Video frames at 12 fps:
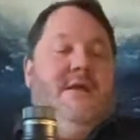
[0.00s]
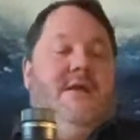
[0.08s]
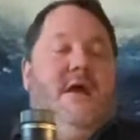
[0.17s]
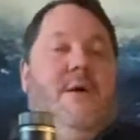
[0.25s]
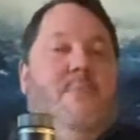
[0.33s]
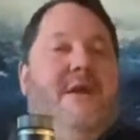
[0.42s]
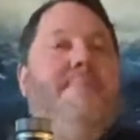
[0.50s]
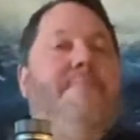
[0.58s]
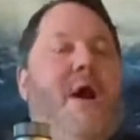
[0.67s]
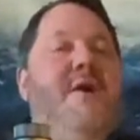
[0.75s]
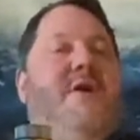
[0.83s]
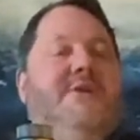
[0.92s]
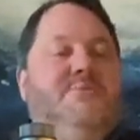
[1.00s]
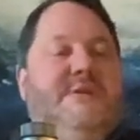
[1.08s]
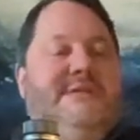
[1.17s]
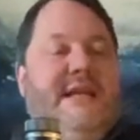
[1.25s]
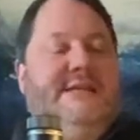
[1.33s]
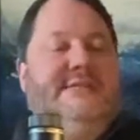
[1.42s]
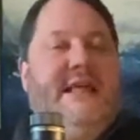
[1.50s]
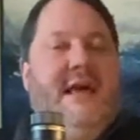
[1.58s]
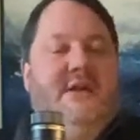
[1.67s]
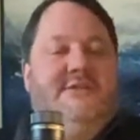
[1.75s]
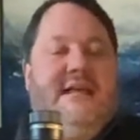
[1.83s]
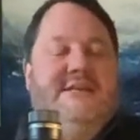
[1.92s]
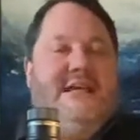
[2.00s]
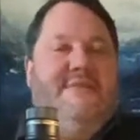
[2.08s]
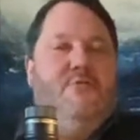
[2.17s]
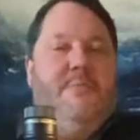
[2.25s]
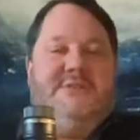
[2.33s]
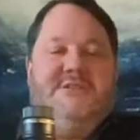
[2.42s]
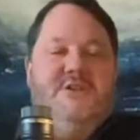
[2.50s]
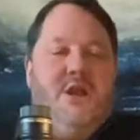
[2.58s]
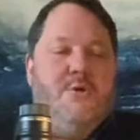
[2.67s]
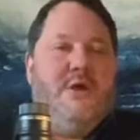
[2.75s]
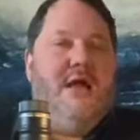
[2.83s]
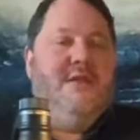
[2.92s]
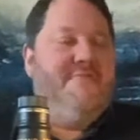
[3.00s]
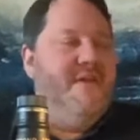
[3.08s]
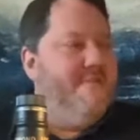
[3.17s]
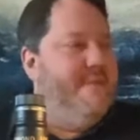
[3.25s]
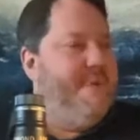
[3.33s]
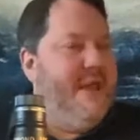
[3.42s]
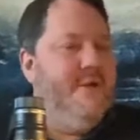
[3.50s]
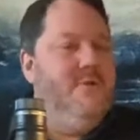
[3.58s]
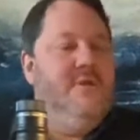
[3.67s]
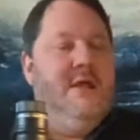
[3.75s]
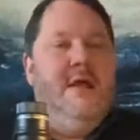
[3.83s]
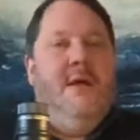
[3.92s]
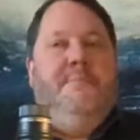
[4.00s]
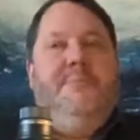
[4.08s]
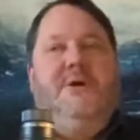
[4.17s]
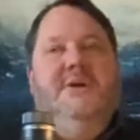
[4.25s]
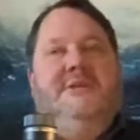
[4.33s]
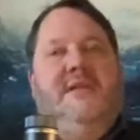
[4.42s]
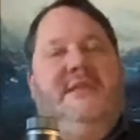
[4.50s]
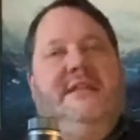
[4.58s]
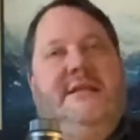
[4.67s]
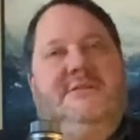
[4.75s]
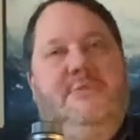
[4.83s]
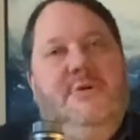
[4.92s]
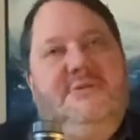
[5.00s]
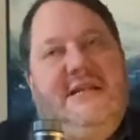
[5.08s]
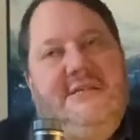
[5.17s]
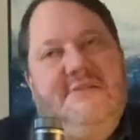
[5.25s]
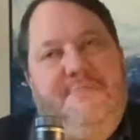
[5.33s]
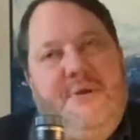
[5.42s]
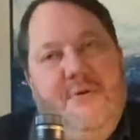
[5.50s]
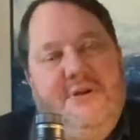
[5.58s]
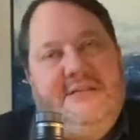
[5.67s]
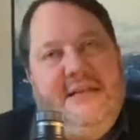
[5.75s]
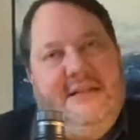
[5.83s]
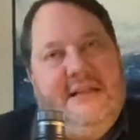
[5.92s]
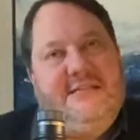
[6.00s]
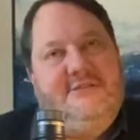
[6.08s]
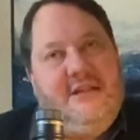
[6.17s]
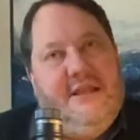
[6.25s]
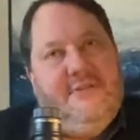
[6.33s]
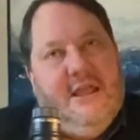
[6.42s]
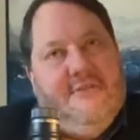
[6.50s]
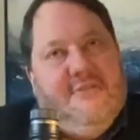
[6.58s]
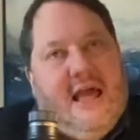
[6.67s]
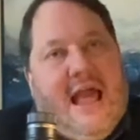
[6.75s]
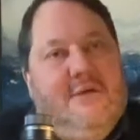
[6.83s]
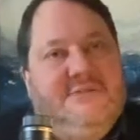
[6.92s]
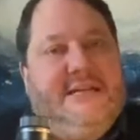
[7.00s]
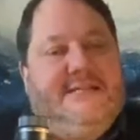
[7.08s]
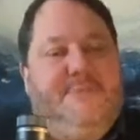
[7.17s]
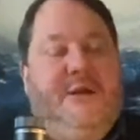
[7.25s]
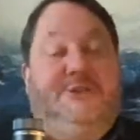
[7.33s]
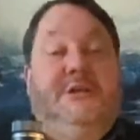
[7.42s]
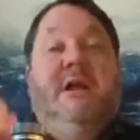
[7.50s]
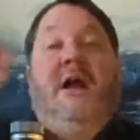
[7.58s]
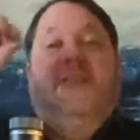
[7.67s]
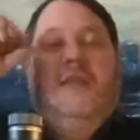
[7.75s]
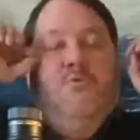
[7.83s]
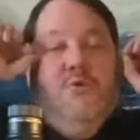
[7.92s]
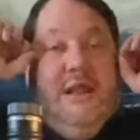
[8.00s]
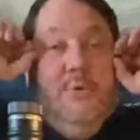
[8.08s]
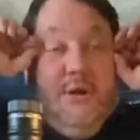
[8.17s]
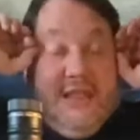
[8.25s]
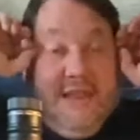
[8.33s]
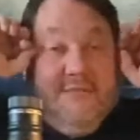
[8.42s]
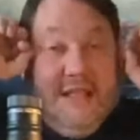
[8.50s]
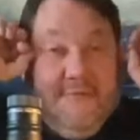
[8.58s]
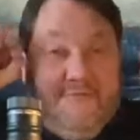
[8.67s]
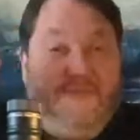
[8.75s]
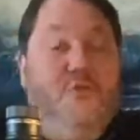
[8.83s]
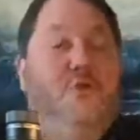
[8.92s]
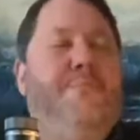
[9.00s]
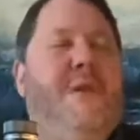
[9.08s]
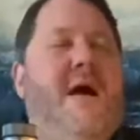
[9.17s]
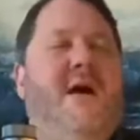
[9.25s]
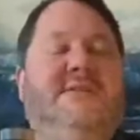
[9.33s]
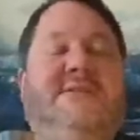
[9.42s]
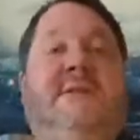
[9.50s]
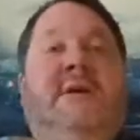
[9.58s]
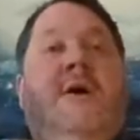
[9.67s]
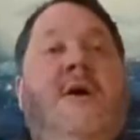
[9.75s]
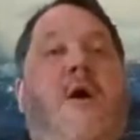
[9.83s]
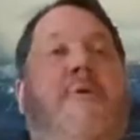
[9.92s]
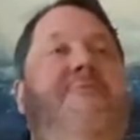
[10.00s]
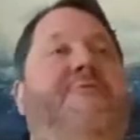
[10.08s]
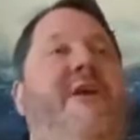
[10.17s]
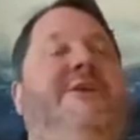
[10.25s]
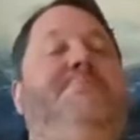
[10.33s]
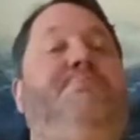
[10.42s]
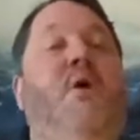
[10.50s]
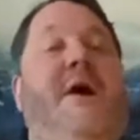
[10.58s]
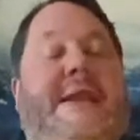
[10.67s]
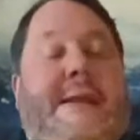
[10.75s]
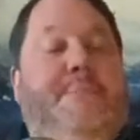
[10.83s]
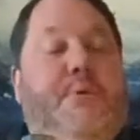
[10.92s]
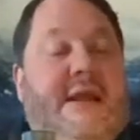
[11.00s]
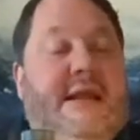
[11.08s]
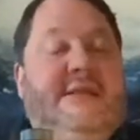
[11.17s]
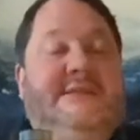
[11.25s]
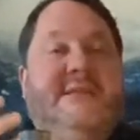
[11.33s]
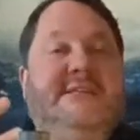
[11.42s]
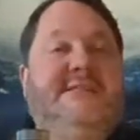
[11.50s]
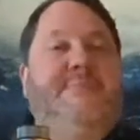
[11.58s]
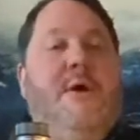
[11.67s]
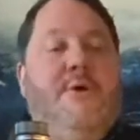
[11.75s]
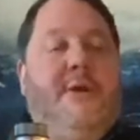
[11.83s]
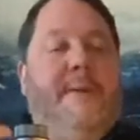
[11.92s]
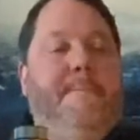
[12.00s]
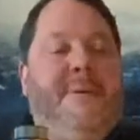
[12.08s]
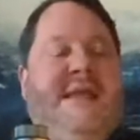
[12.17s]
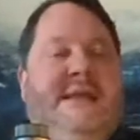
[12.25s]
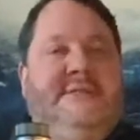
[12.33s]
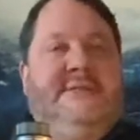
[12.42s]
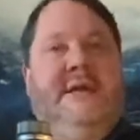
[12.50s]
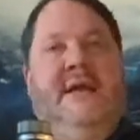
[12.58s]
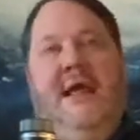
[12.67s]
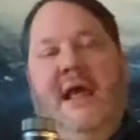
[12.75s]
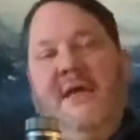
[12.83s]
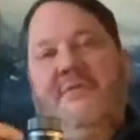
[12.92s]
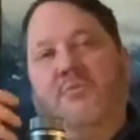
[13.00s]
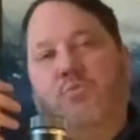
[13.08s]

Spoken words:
When you buy those whiskies, they tend to have almost no colour, very, very pale, because I think there's a real sense of purity in the house expression. They really want to give you that full blast of fresh, briny breeze and smoke and peat and the